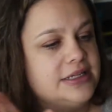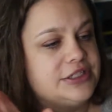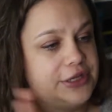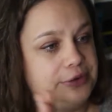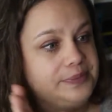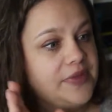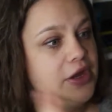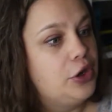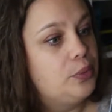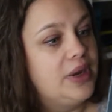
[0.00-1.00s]
So
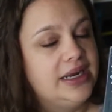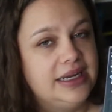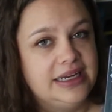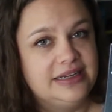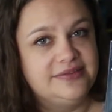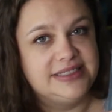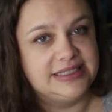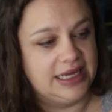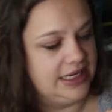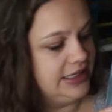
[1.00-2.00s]
what I have
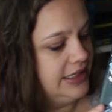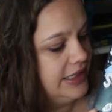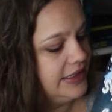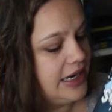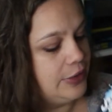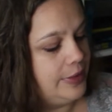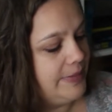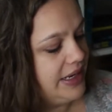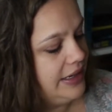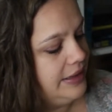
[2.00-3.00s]
done, now
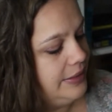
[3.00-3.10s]
my